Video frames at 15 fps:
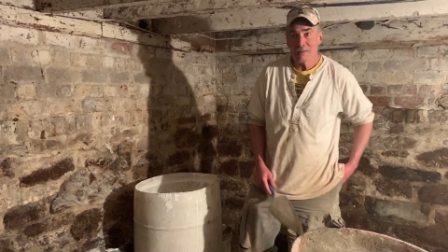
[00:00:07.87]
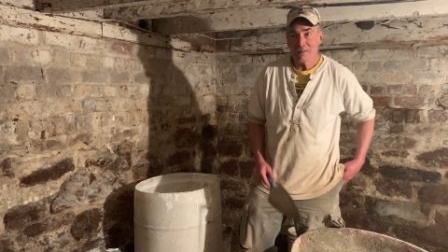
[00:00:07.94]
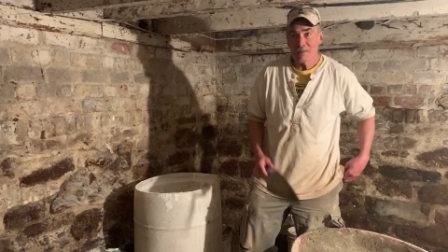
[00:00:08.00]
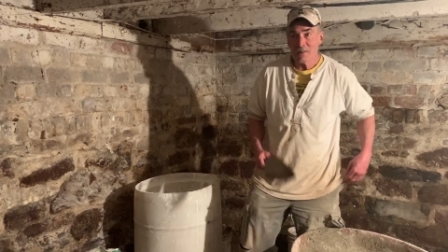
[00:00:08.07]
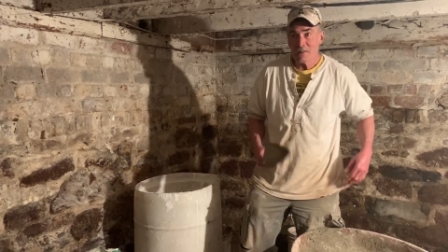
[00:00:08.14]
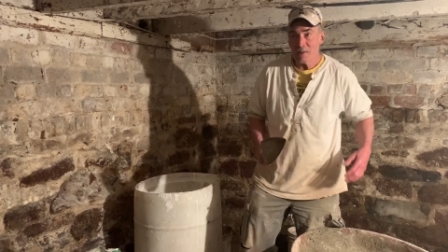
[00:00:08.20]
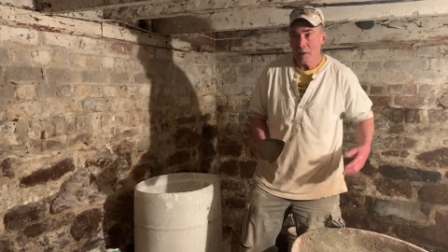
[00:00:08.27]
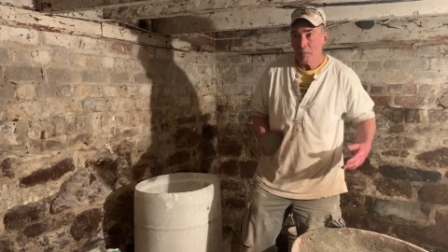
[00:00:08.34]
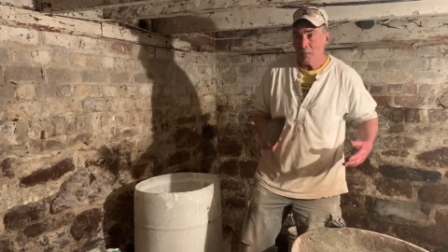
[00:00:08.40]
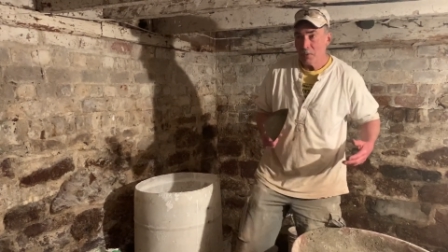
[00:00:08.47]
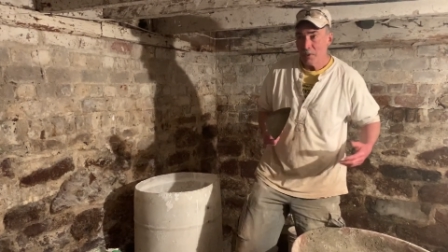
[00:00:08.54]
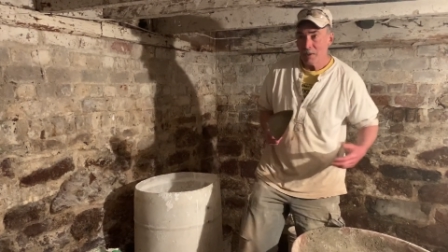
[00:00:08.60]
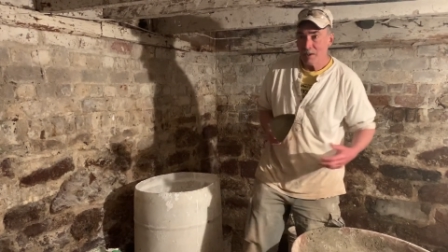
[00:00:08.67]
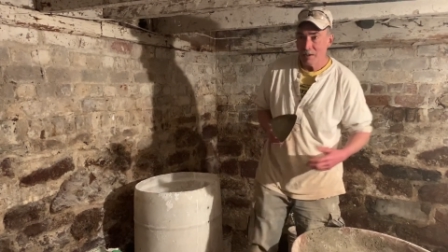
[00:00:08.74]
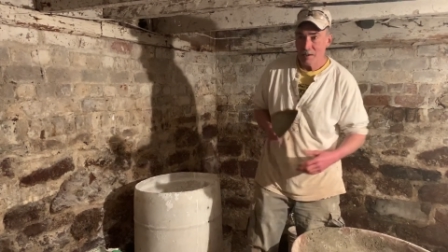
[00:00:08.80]

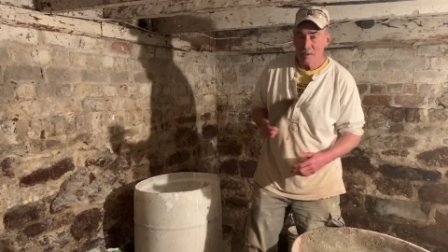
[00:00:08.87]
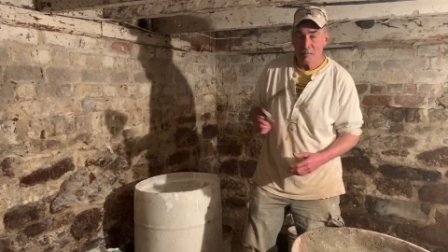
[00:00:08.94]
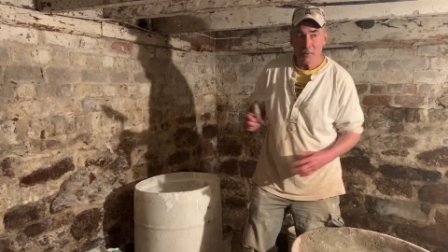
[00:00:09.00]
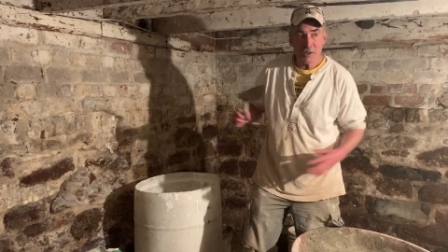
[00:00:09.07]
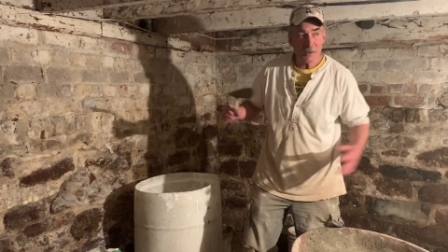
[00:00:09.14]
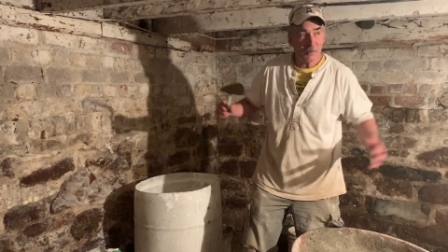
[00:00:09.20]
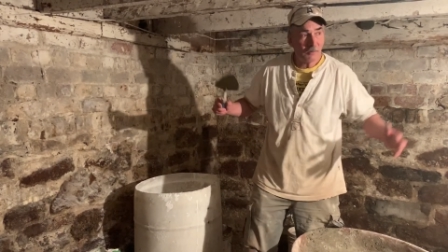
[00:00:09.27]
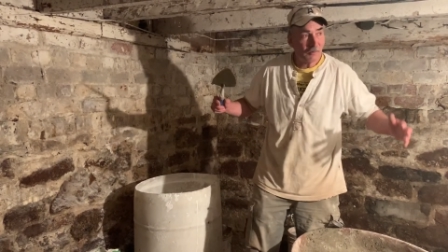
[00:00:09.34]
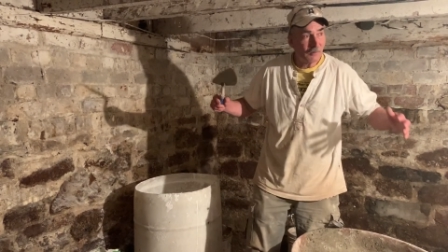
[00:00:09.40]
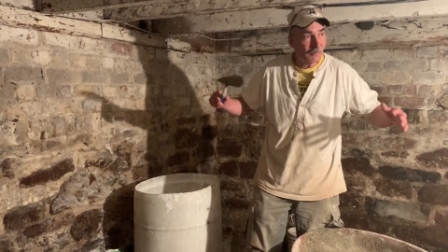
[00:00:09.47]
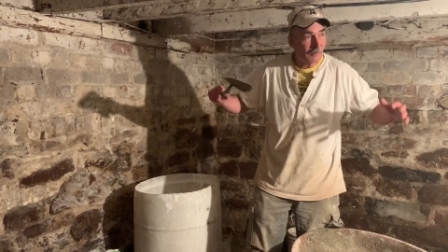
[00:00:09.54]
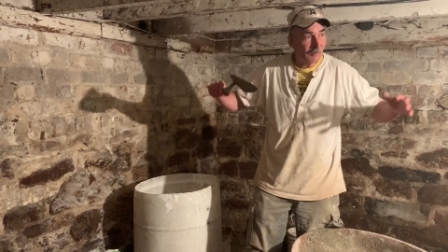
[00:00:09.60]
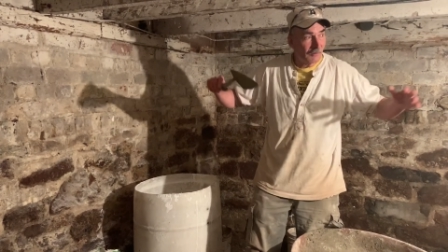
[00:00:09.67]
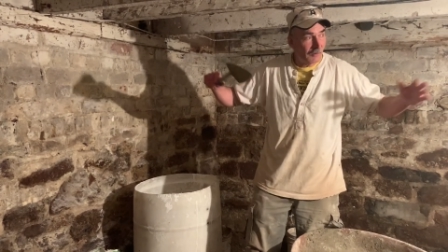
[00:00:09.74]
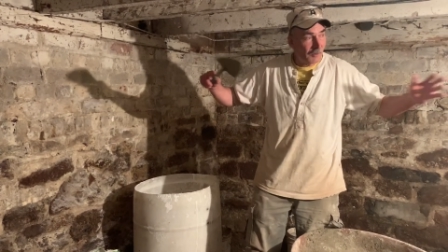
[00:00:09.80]
something about
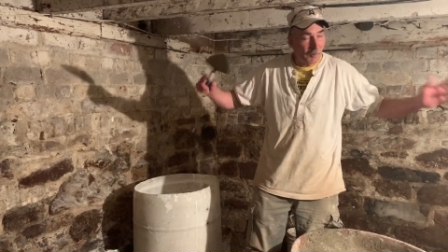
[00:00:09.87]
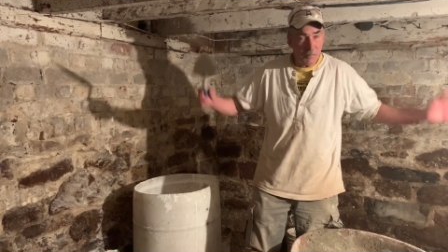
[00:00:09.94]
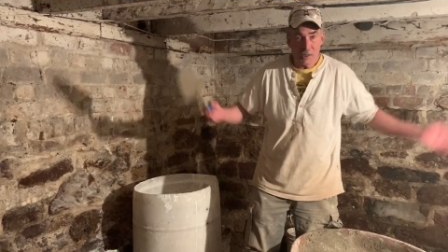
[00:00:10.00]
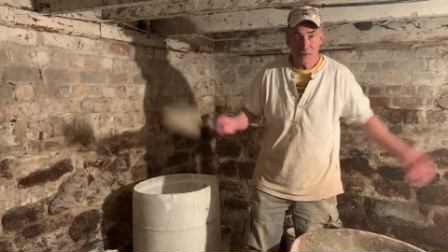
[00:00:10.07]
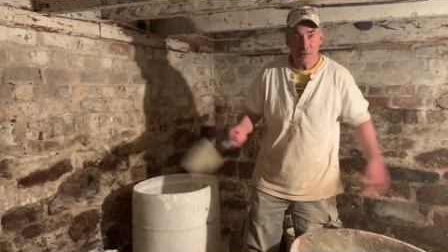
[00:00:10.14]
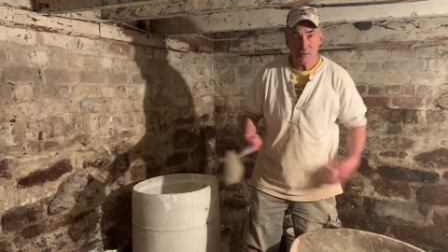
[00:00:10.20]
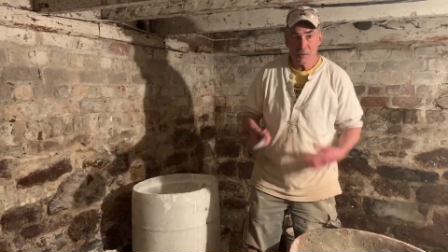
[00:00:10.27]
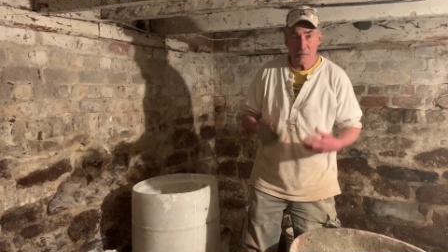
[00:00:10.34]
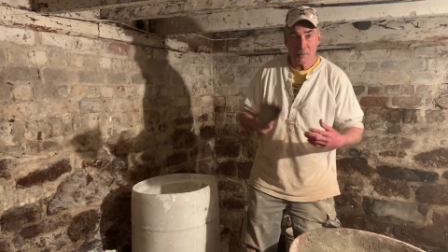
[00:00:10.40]
the masonry